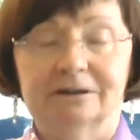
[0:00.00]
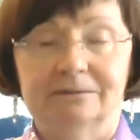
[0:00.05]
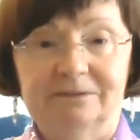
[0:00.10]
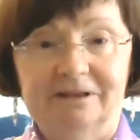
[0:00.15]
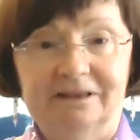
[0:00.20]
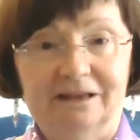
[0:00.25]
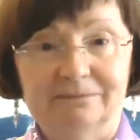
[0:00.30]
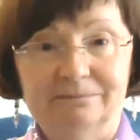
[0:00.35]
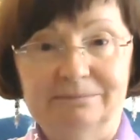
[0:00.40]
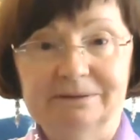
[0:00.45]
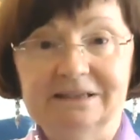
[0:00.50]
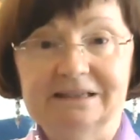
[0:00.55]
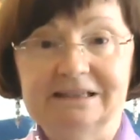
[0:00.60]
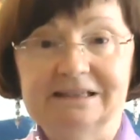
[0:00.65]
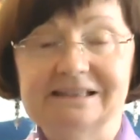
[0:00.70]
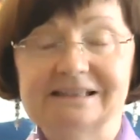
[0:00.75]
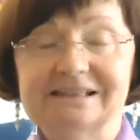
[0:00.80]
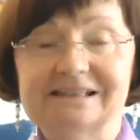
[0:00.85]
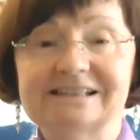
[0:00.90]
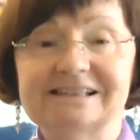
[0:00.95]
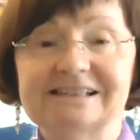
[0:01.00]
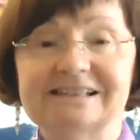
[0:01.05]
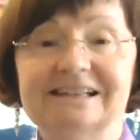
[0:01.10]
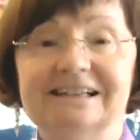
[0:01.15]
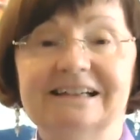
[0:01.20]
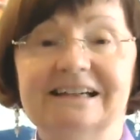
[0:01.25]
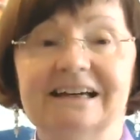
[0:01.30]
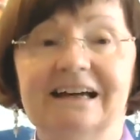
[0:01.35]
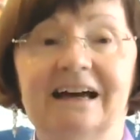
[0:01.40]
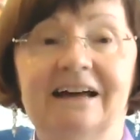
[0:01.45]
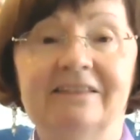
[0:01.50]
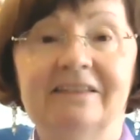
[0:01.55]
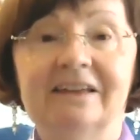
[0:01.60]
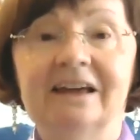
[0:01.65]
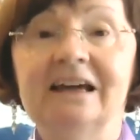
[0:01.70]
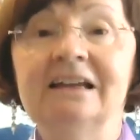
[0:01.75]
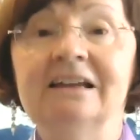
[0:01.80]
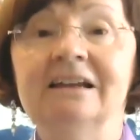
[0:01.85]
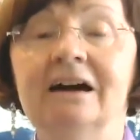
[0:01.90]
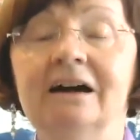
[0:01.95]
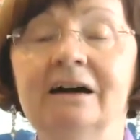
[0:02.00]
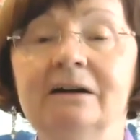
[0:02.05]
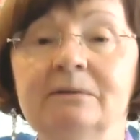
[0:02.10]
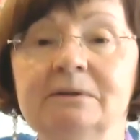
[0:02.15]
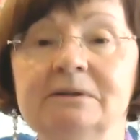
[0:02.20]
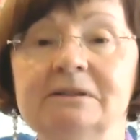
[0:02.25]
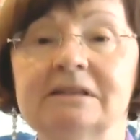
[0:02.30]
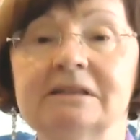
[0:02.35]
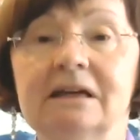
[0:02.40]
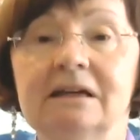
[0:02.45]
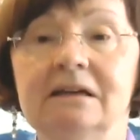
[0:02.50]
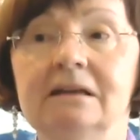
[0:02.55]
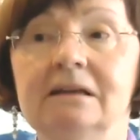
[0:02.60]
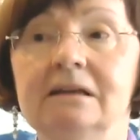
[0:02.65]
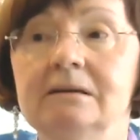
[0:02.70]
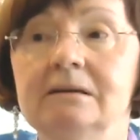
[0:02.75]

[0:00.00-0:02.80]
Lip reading: come to that place. And then I would say to